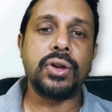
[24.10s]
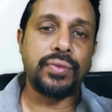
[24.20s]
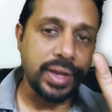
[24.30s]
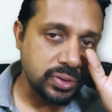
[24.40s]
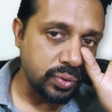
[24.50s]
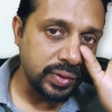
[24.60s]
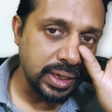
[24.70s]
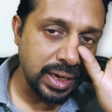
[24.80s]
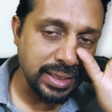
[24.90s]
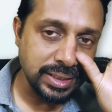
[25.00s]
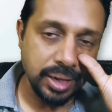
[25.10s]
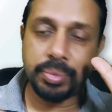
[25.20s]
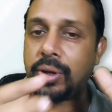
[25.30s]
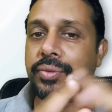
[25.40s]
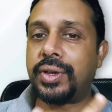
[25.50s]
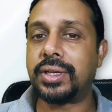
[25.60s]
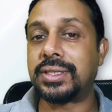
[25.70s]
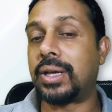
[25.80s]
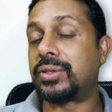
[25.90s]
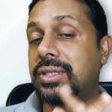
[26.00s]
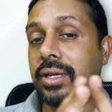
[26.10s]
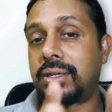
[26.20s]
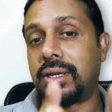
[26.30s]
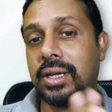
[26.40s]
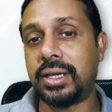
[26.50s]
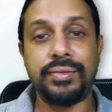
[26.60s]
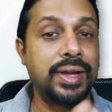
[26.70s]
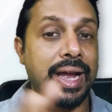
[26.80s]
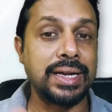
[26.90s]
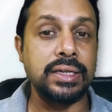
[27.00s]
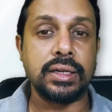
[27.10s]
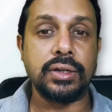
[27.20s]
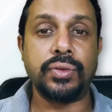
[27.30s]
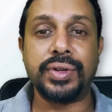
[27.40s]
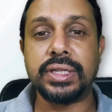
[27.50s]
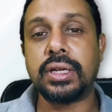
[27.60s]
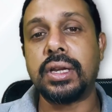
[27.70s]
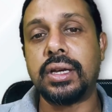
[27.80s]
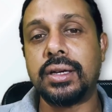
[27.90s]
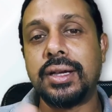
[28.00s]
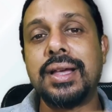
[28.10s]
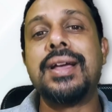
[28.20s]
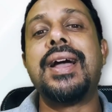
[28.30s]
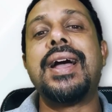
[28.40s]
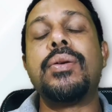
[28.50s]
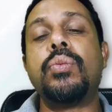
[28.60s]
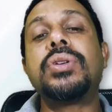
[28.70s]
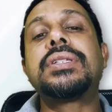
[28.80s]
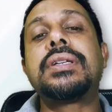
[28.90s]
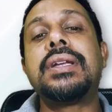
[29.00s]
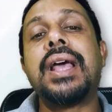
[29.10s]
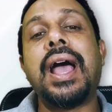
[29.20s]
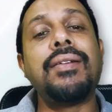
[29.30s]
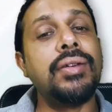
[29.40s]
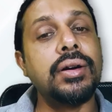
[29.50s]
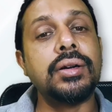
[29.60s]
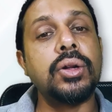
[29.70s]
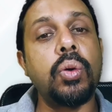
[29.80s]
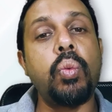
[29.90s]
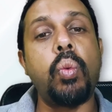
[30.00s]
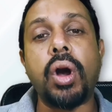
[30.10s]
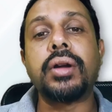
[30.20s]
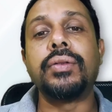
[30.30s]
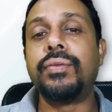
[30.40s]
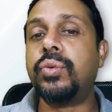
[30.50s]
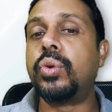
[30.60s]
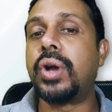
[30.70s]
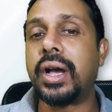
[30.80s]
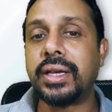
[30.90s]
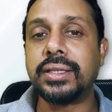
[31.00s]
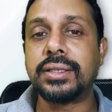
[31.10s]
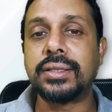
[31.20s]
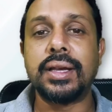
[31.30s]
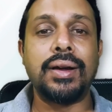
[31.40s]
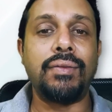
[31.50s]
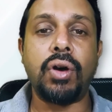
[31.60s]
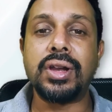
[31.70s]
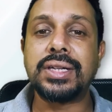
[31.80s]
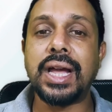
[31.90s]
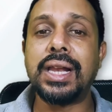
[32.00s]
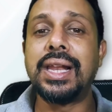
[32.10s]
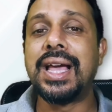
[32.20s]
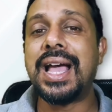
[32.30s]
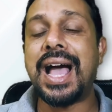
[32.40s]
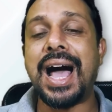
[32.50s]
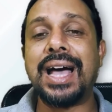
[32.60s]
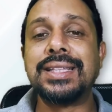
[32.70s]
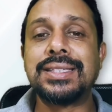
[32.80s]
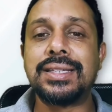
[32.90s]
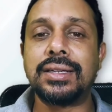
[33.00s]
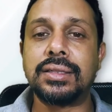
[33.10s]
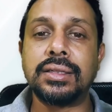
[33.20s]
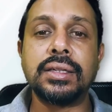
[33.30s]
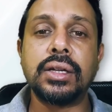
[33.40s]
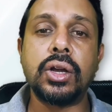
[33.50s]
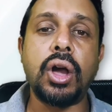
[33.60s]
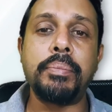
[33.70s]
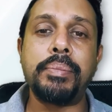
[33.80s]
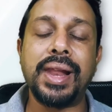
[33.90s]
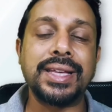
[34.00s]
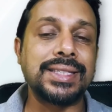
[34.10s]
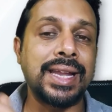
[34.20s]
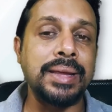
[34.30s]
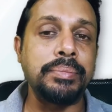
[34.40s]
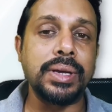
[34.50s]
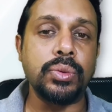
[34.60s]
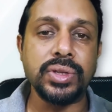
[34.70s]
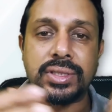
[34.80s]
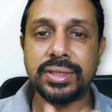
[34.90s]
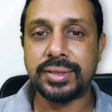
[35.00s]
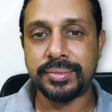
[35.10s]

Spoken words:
us over the last couple of years now, certainly if you hadn't heard of it earlier, would have heard of what VUCA is. Volatile, uncertain, complex, and ambiguous.